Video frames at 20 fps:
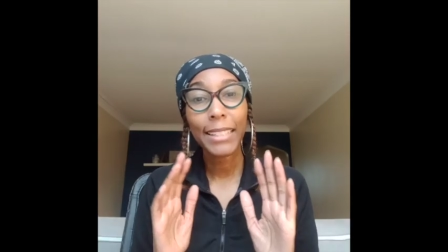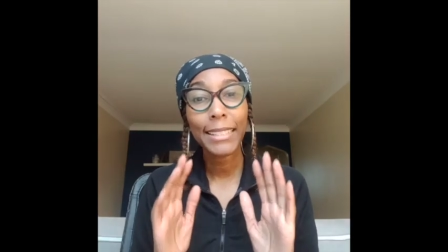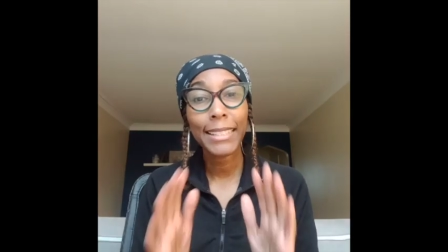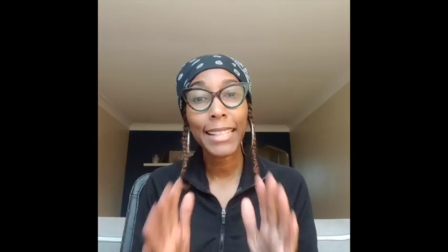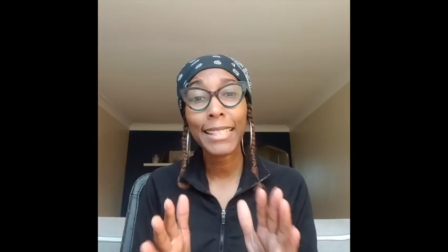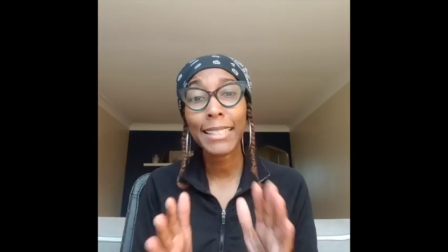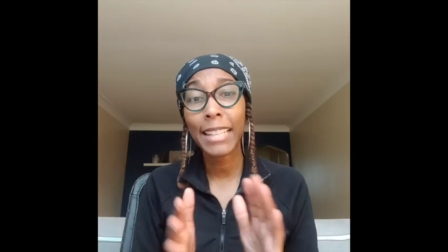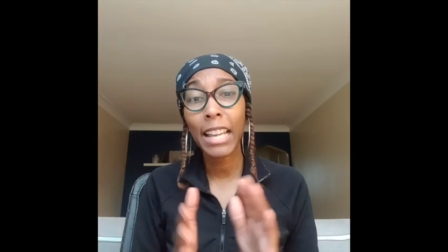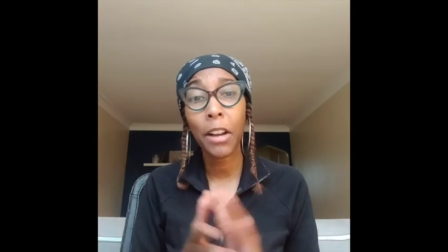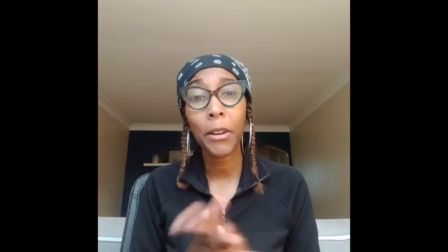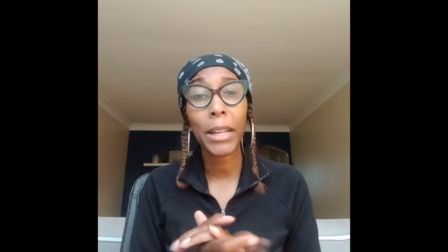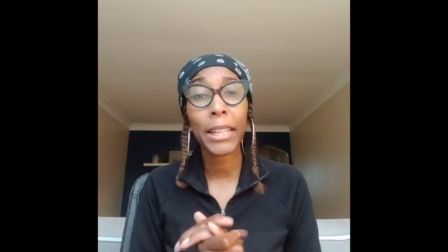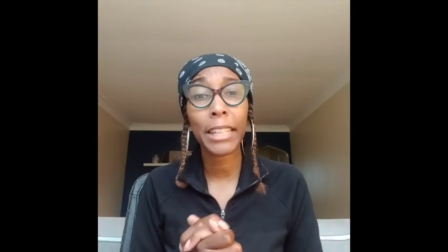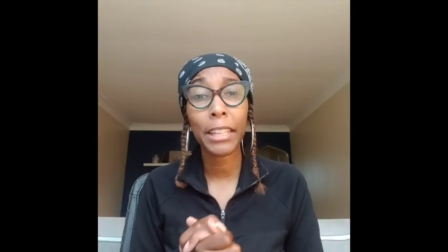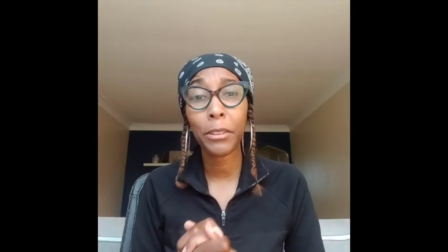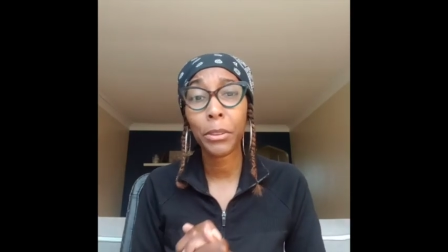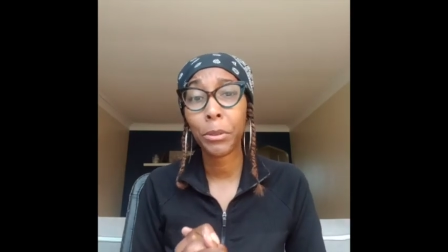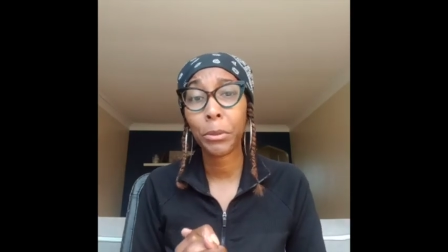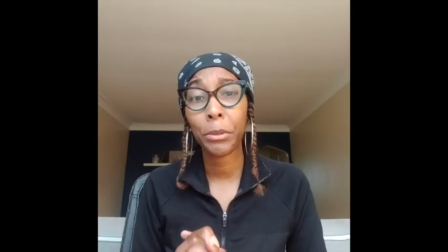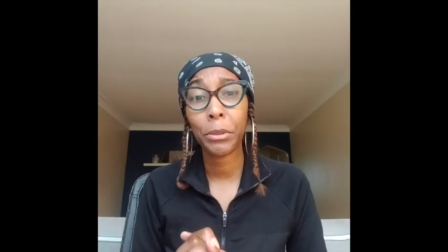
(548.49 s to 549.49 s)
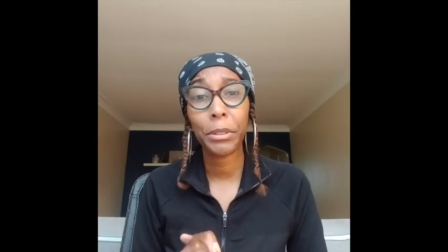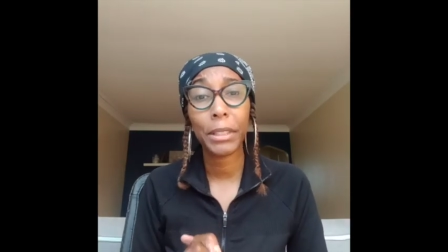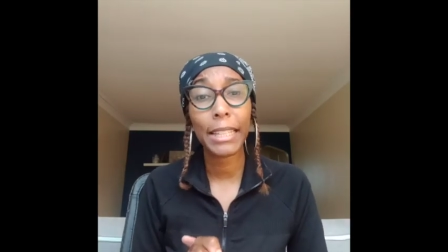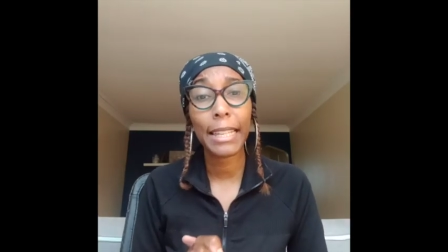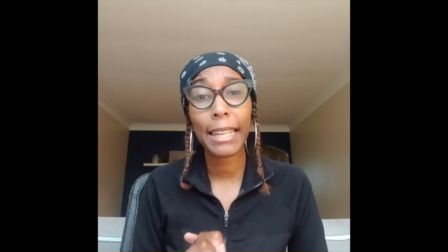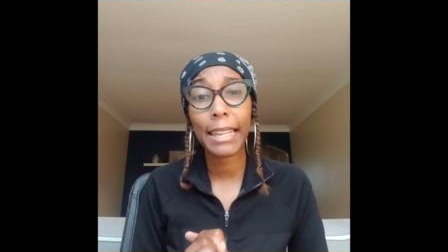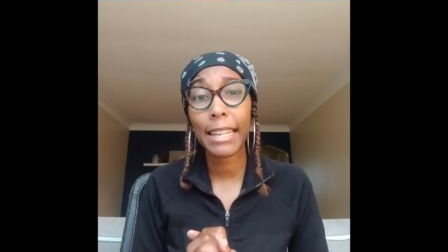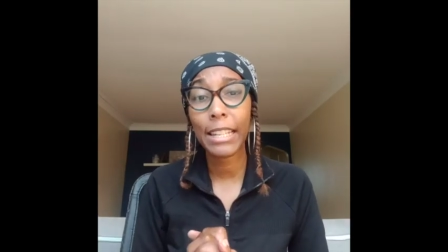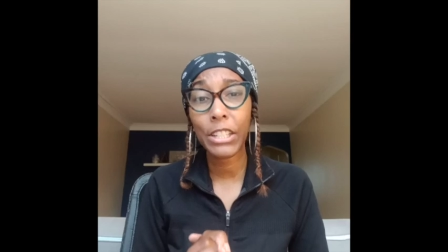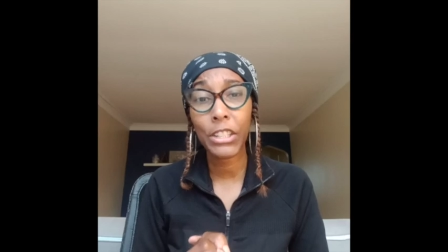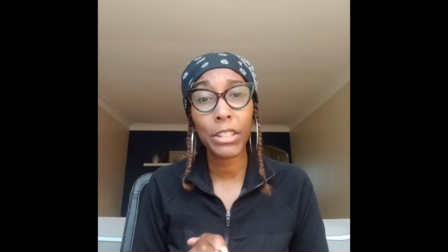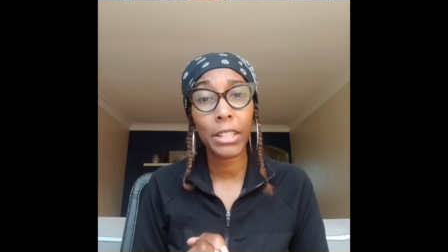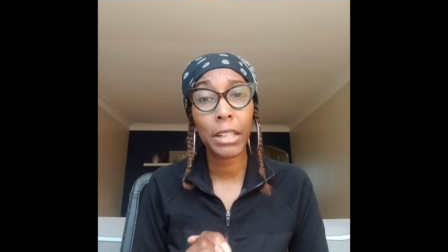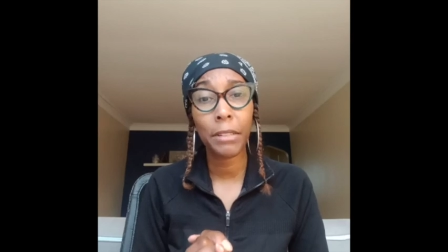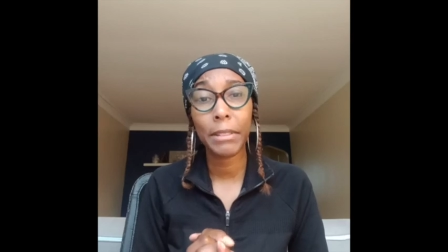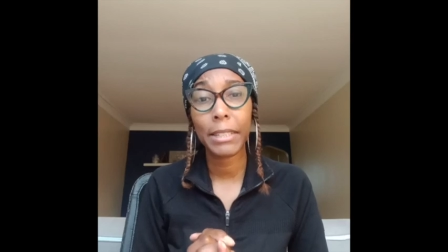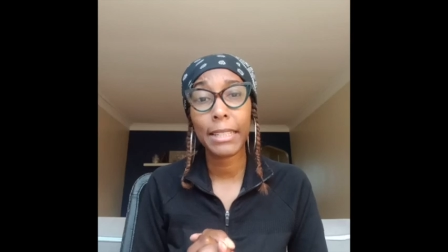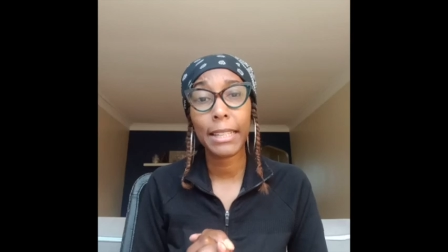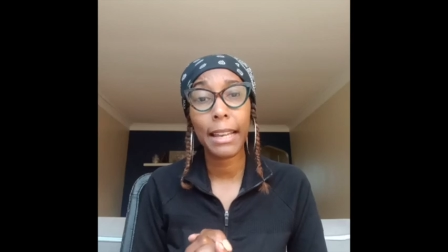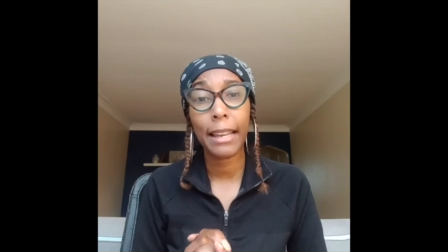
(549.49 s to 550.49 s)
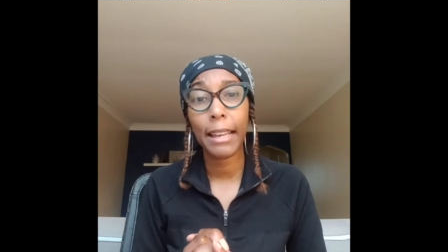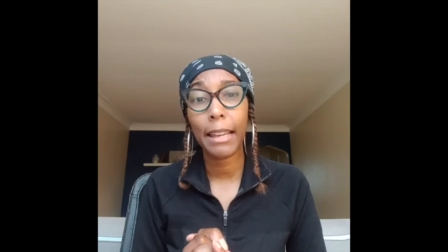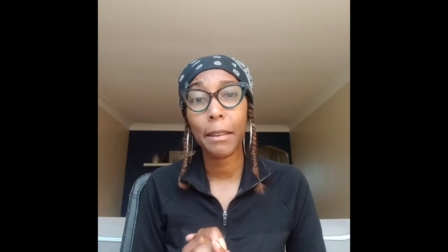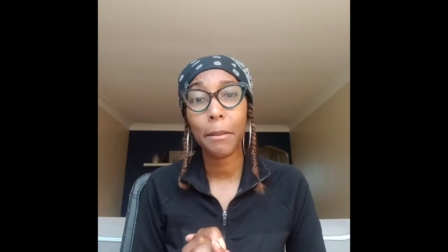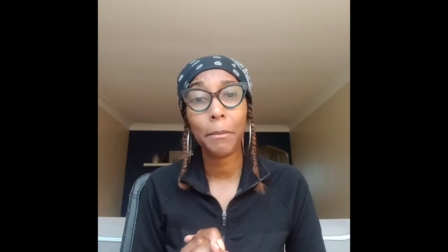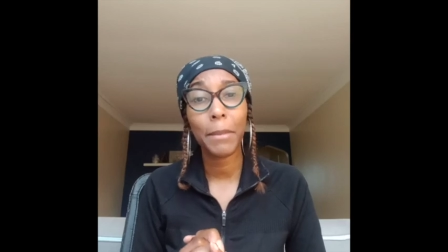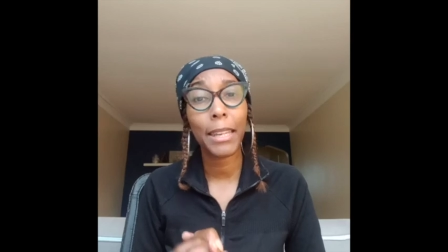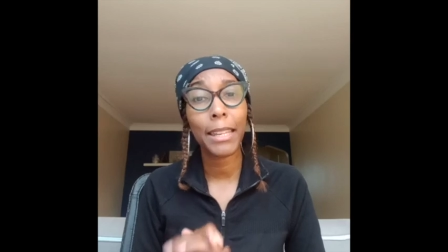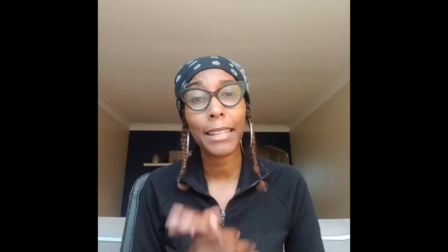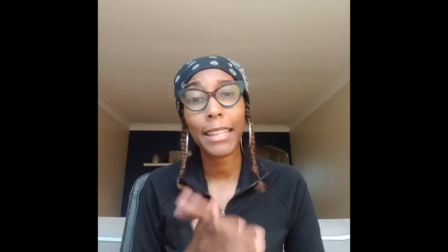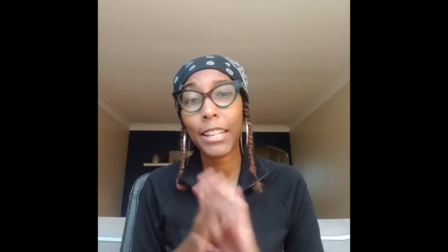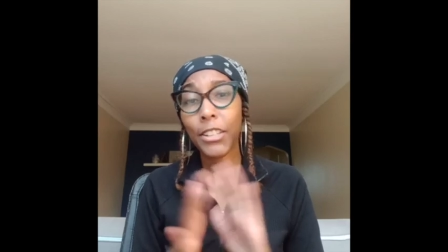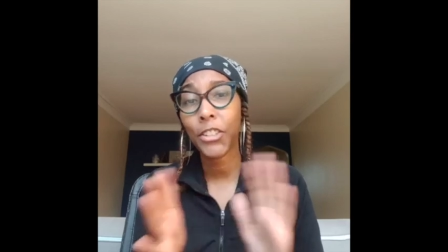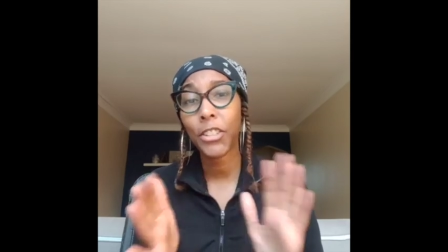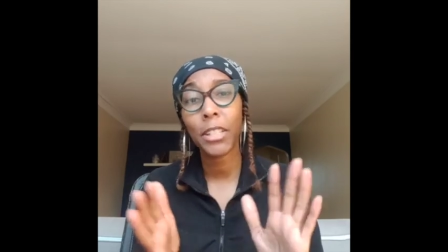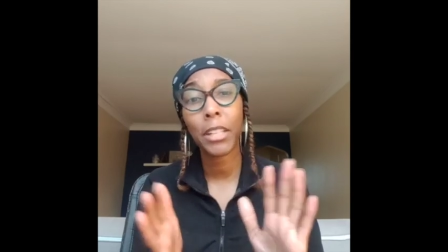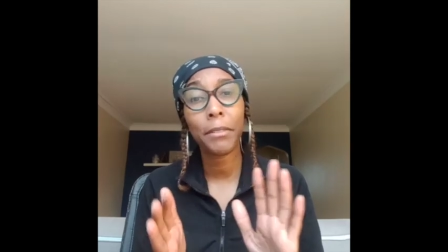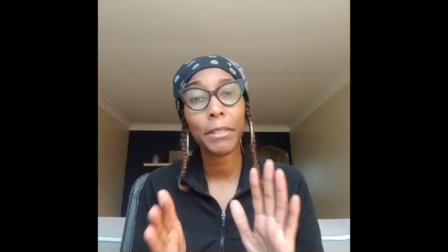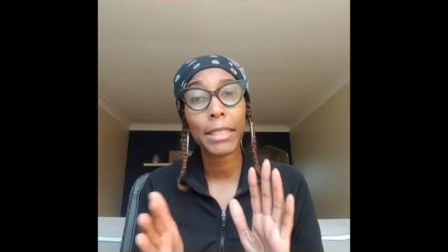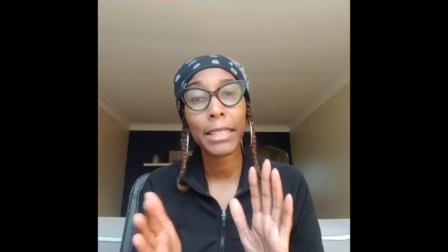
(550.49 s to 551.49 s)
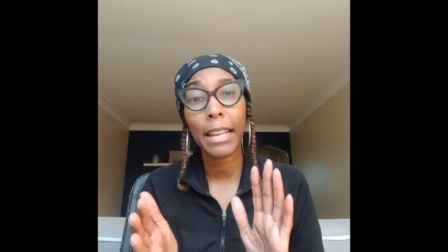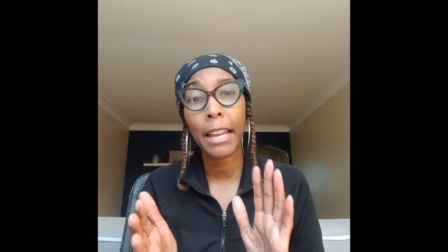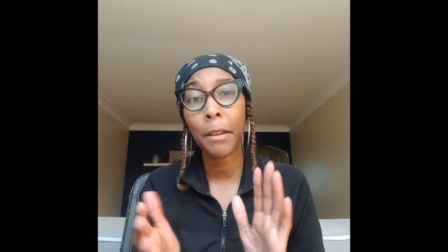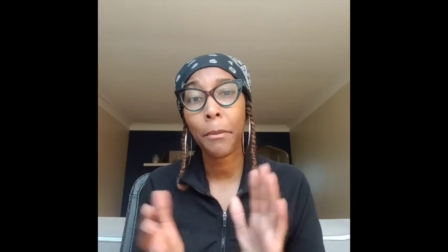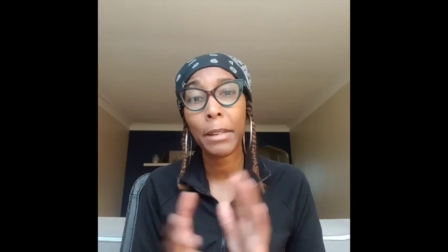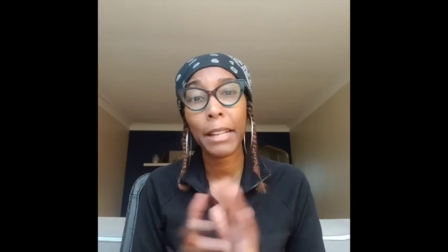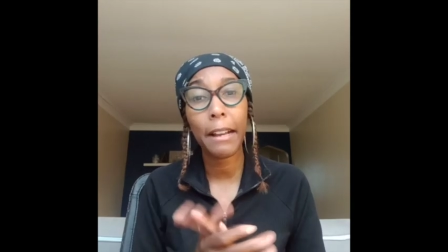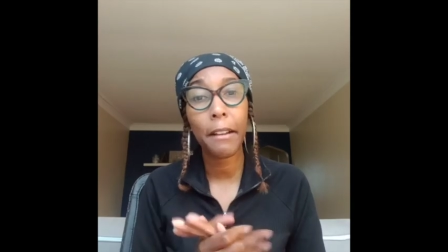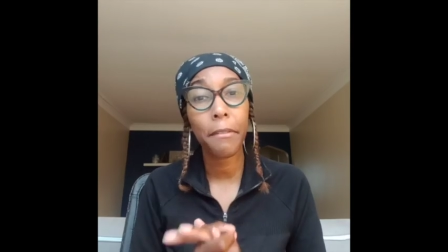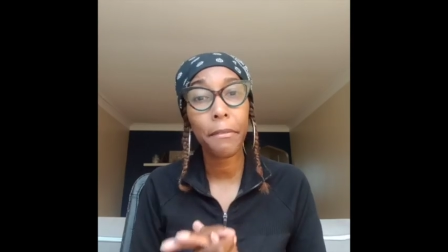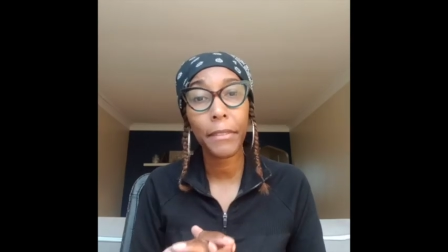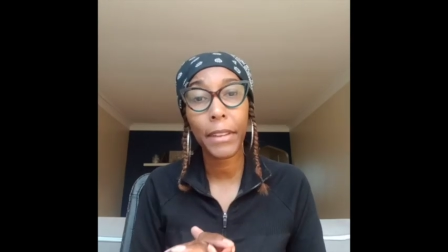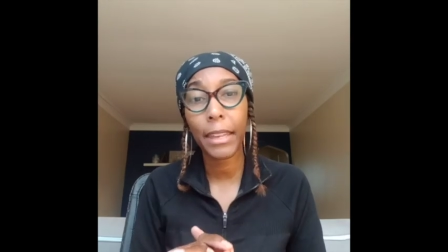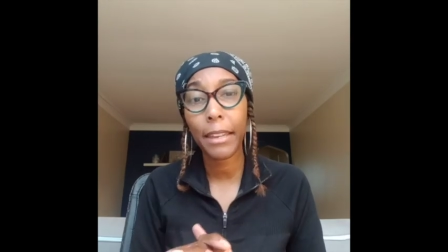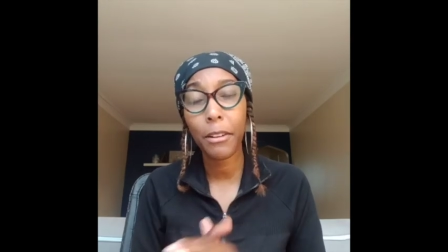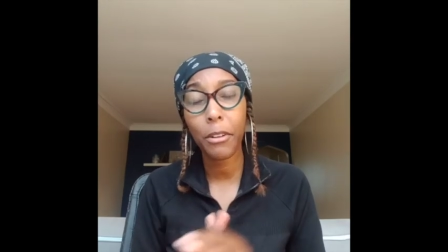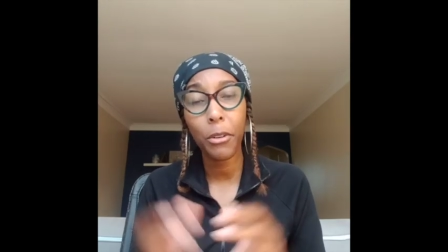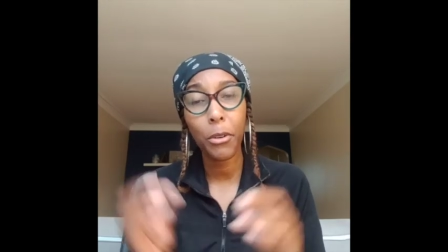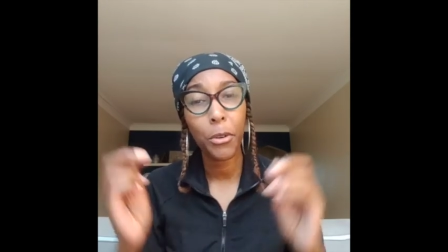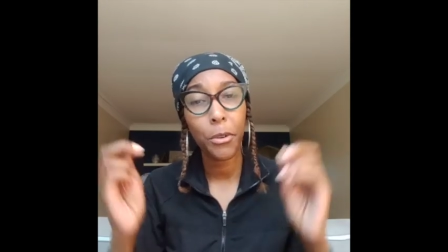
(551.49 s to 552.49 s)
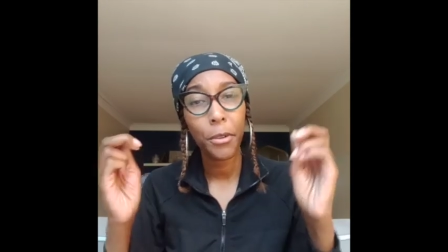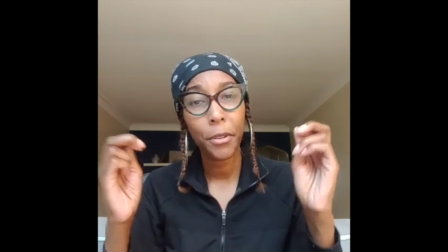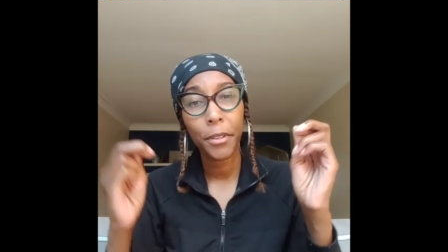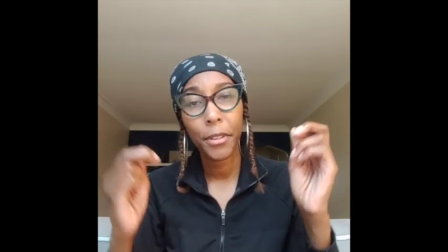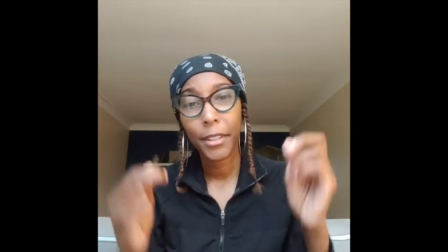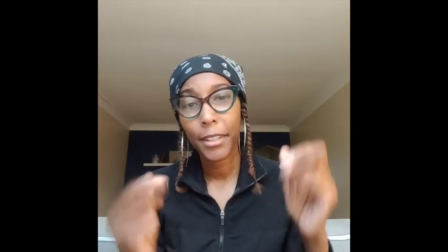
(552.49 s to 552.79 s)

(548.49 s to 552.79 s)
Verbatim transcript: That's how I get through it each and every time. And each and every time without fail,